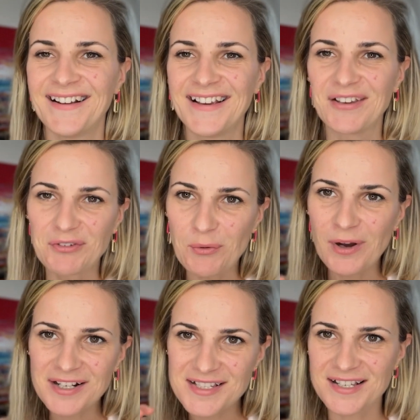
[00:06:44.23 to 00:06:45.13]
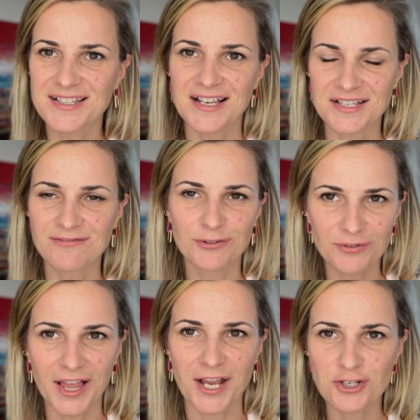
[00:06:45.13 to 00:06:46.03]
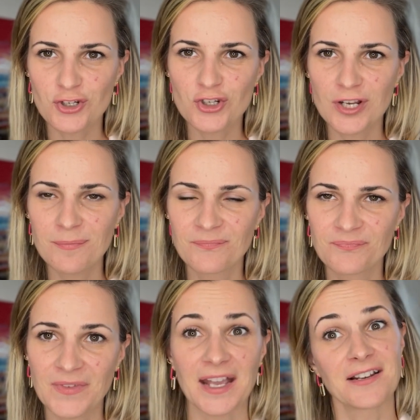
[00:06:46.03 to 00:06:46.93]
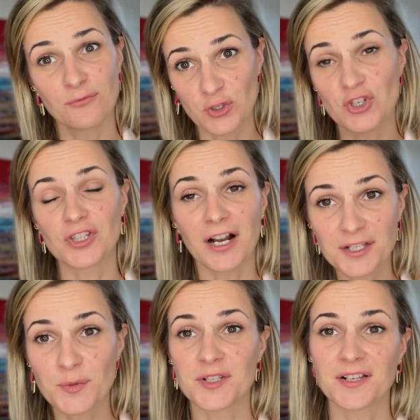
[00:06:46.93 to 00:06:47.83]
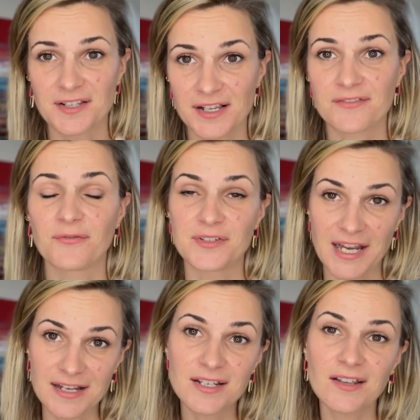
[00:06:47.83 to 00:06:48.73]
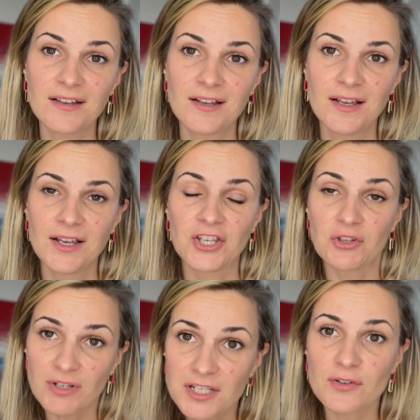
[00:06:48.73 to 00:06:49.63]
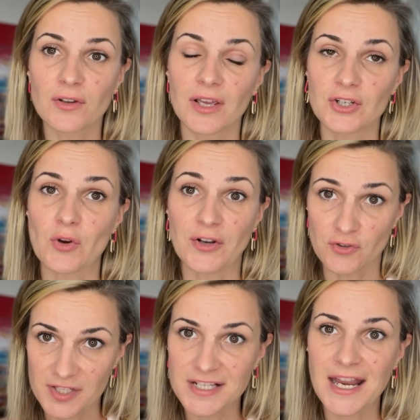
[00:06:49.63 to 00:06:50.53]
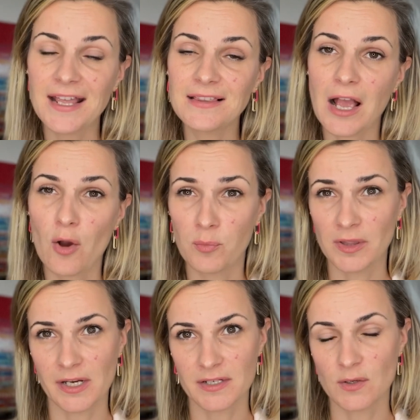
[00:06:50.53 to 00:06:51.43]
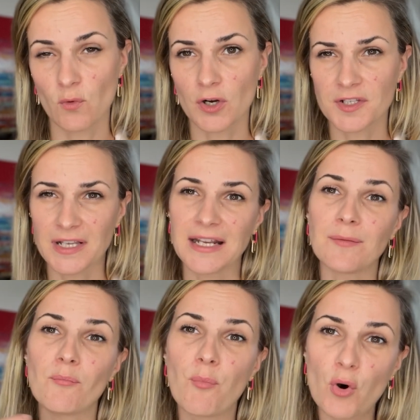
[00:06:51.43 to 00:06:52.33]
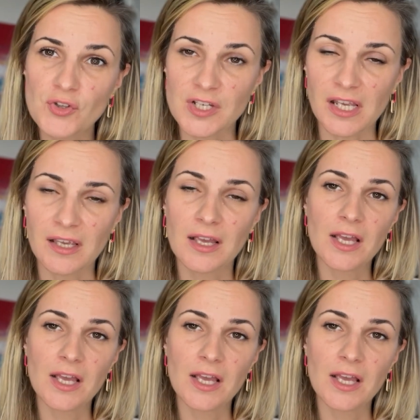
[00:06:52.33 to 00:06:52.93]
If you want a successful relationship, and which starts with successful dating, you need to understand how polarity works and embody